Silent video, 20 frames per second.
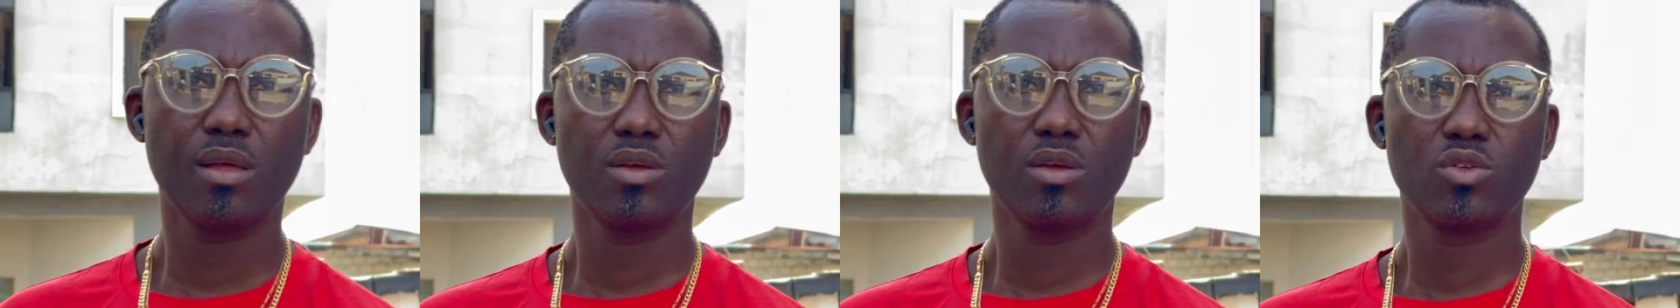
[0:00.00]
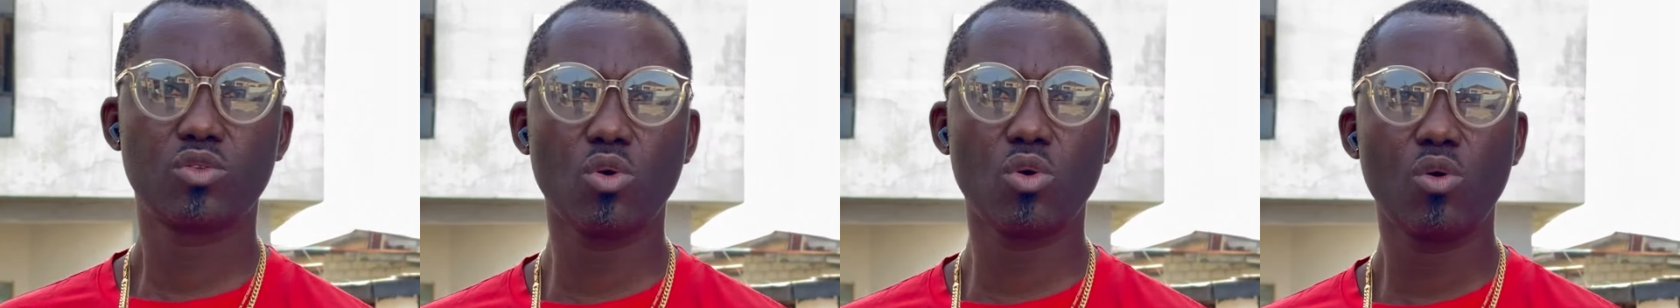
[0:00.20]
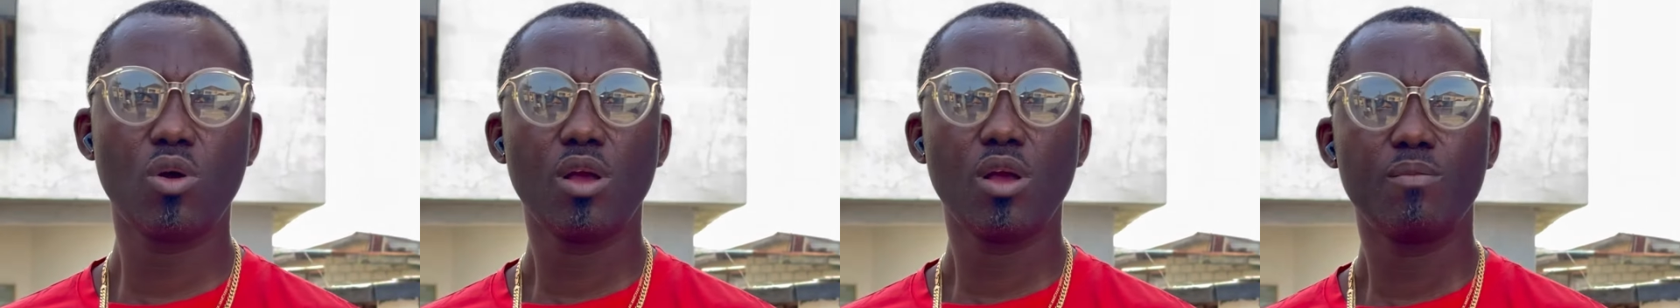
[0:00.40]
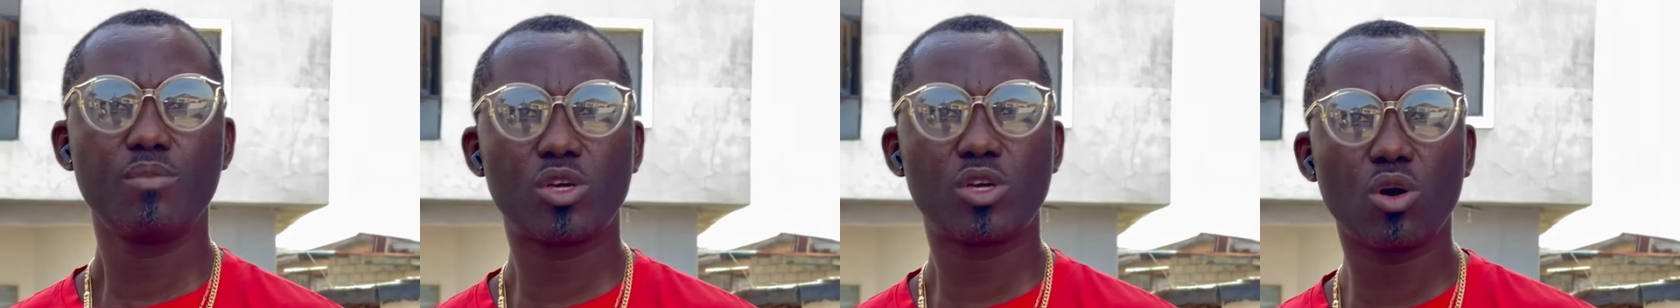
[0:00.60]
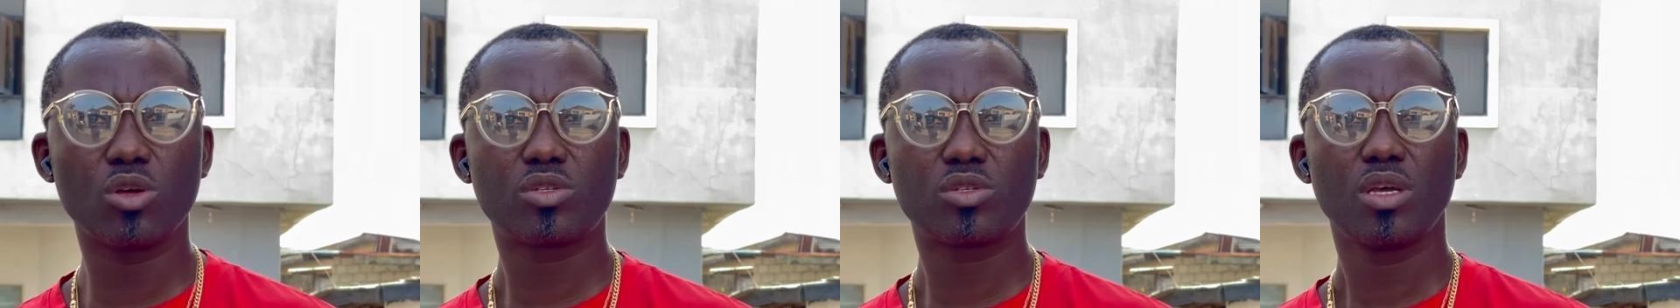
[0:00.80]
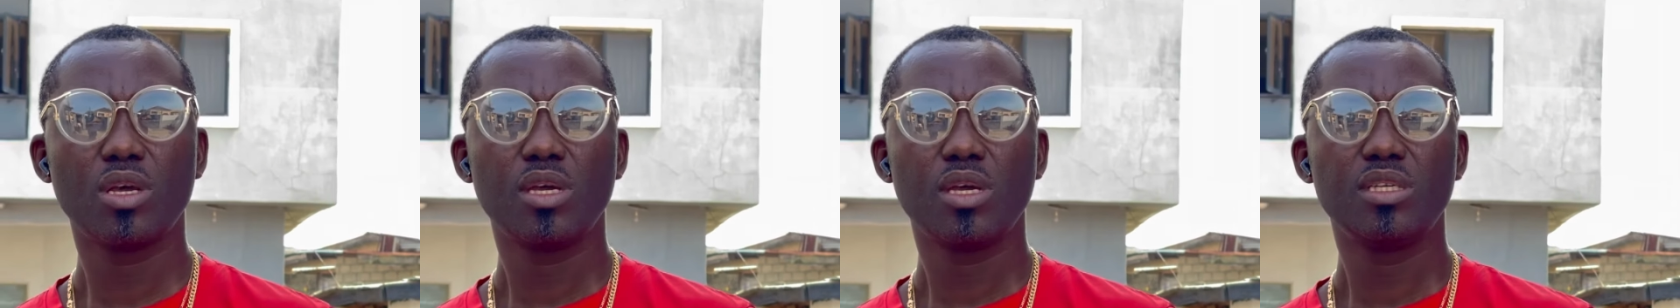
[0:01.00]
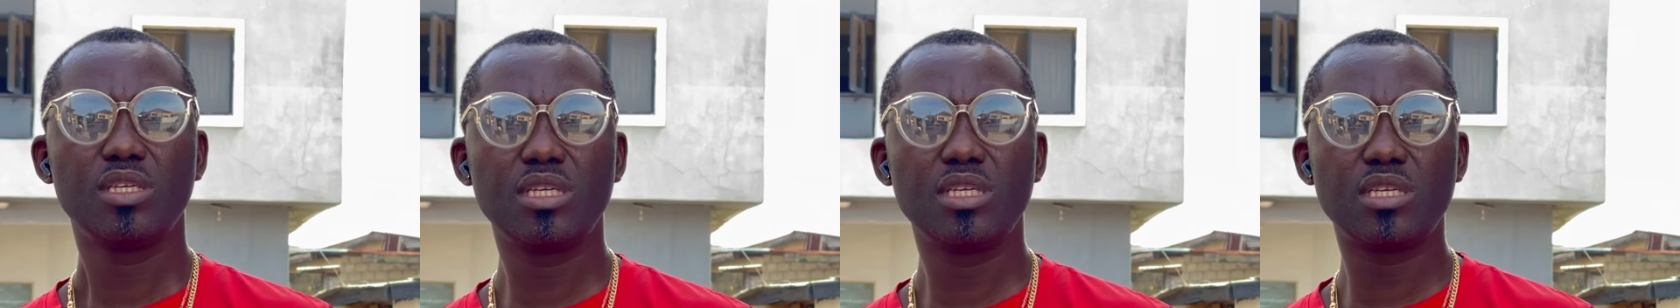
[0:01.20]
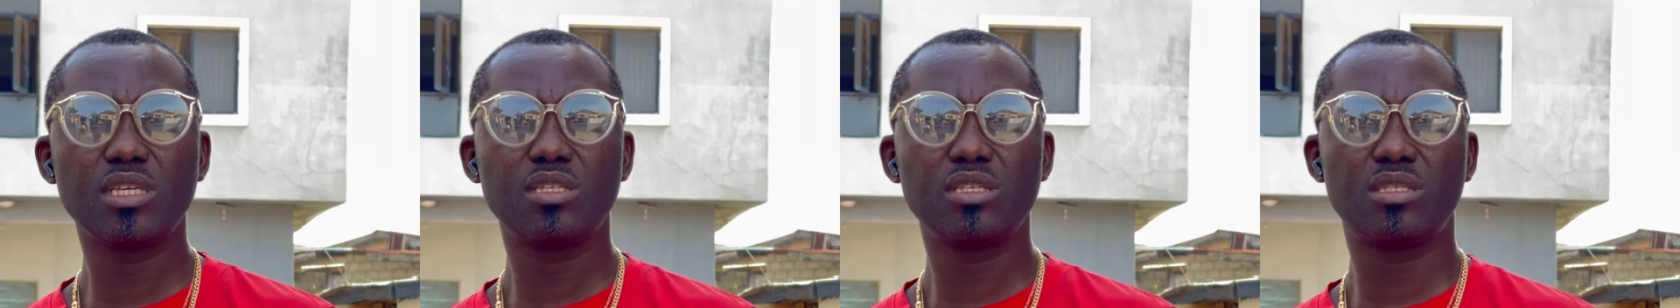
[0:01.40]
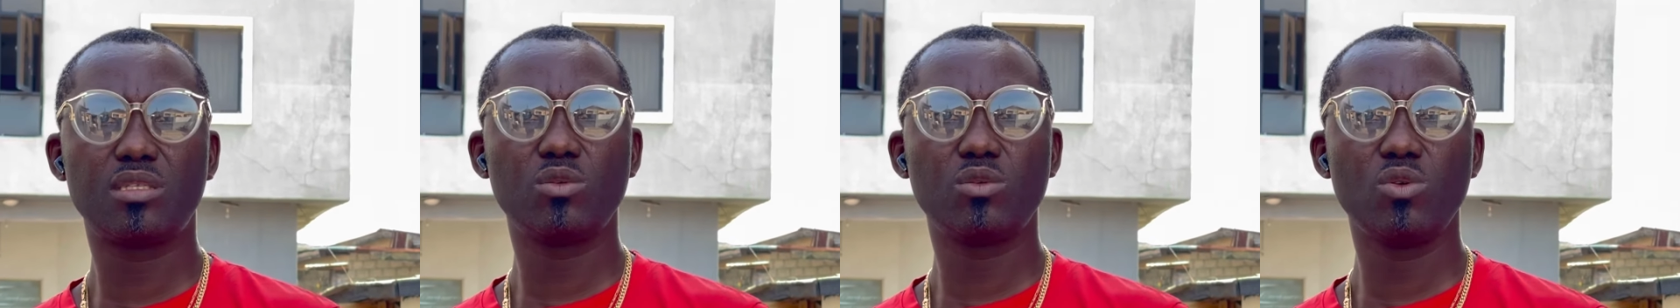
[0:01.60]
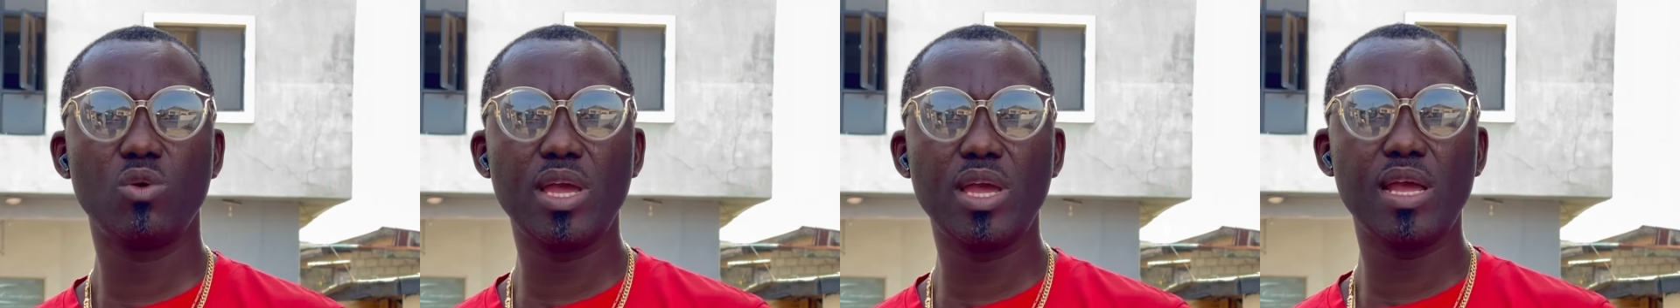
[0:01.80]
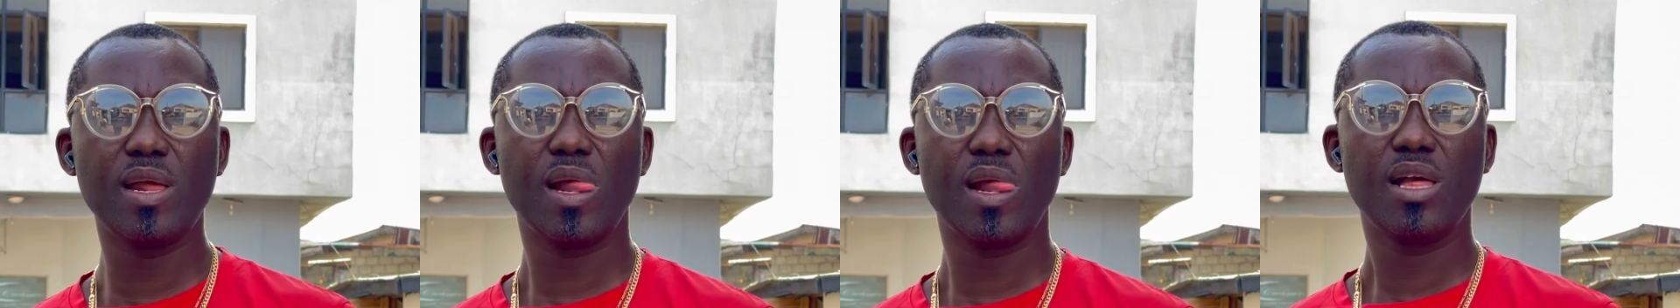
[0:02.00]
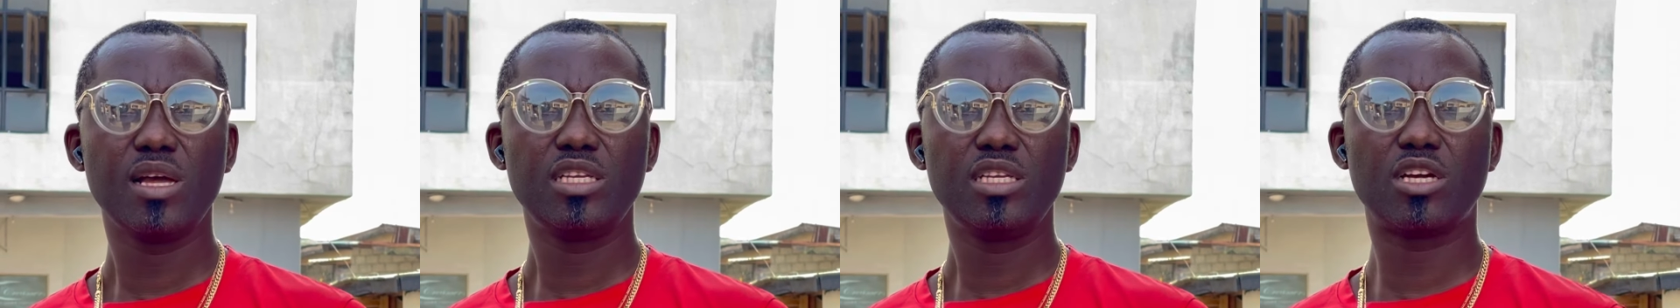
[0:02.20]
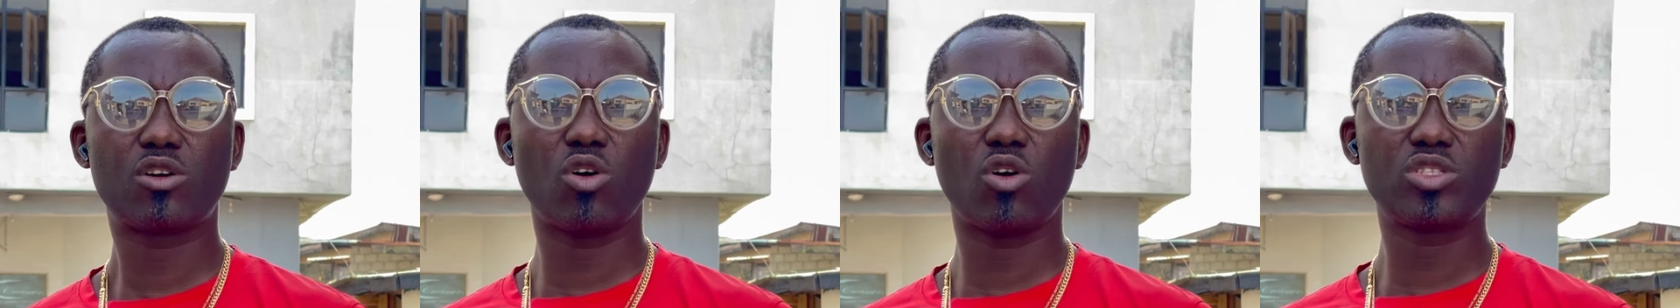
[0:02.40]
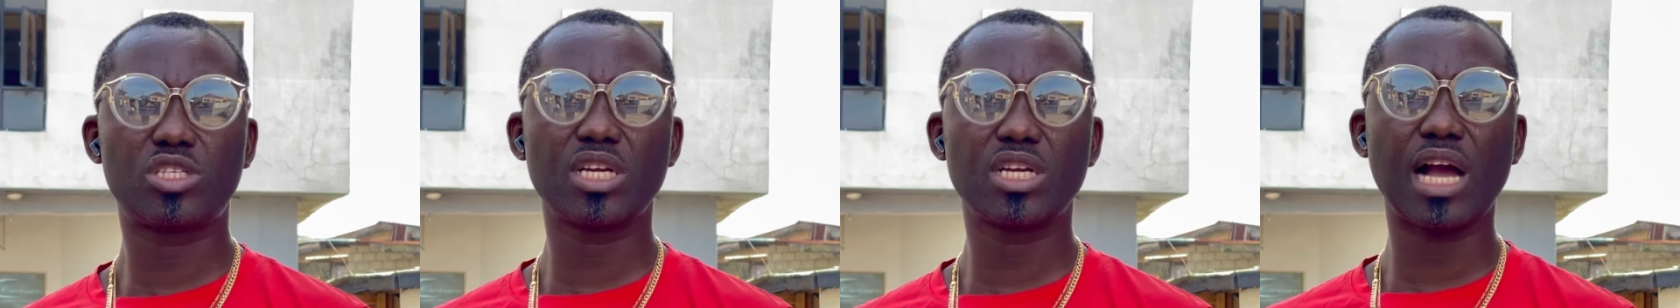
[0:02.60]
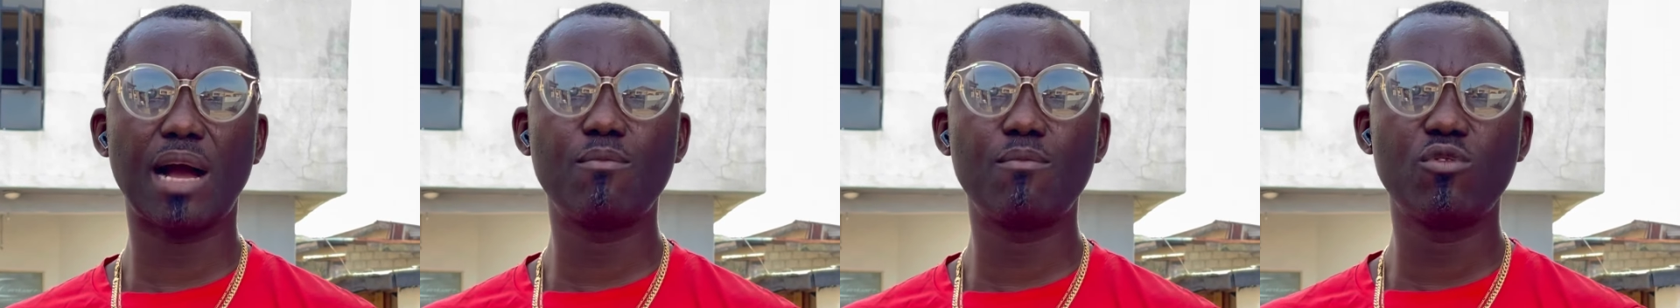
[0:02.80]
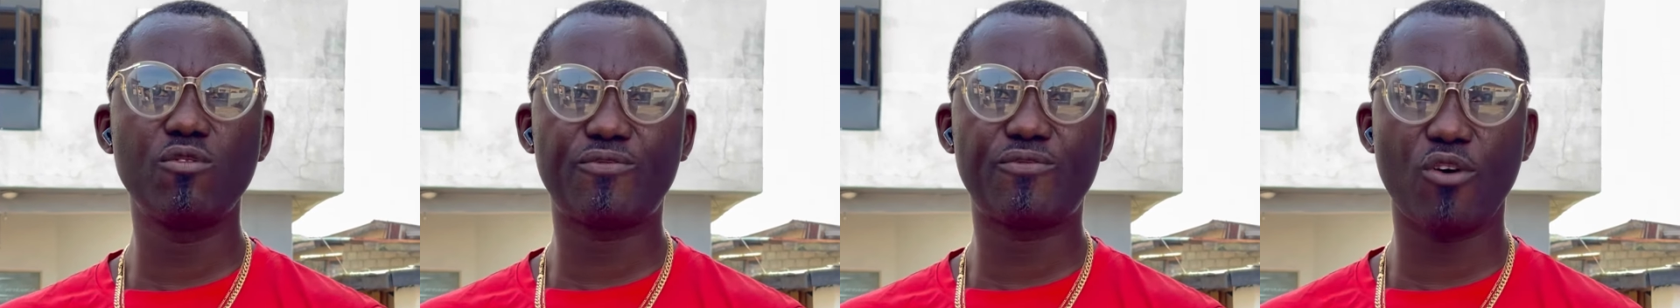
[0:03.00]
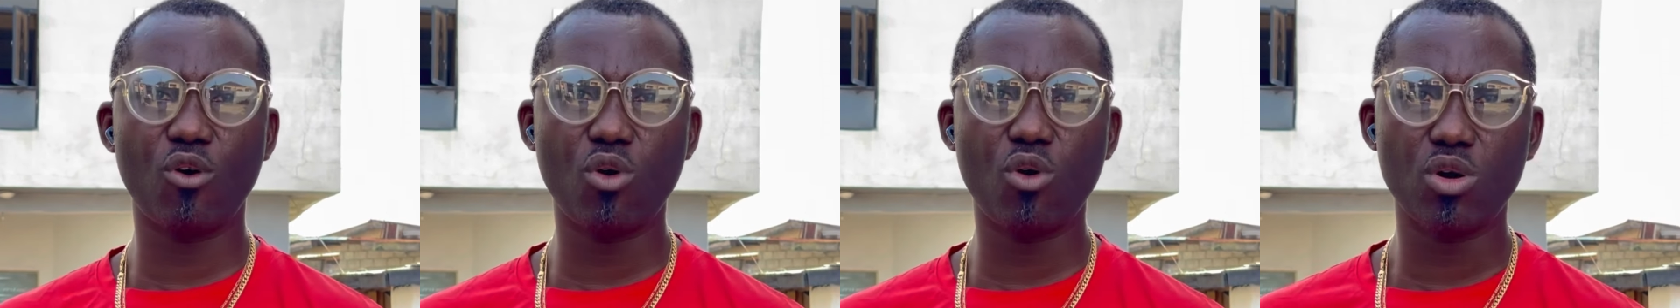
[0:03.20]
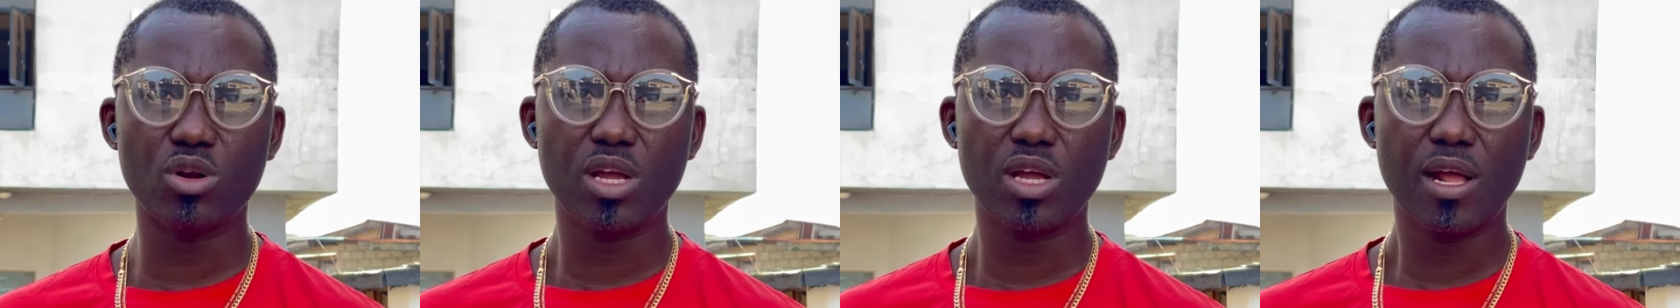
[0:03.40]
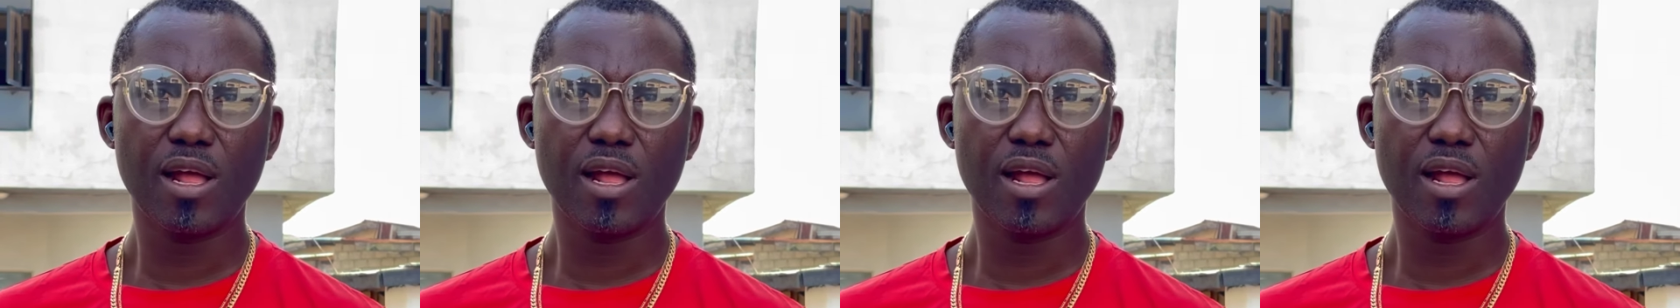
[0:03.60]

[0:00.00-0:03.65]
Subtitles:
So, because this is the way the country can move forward.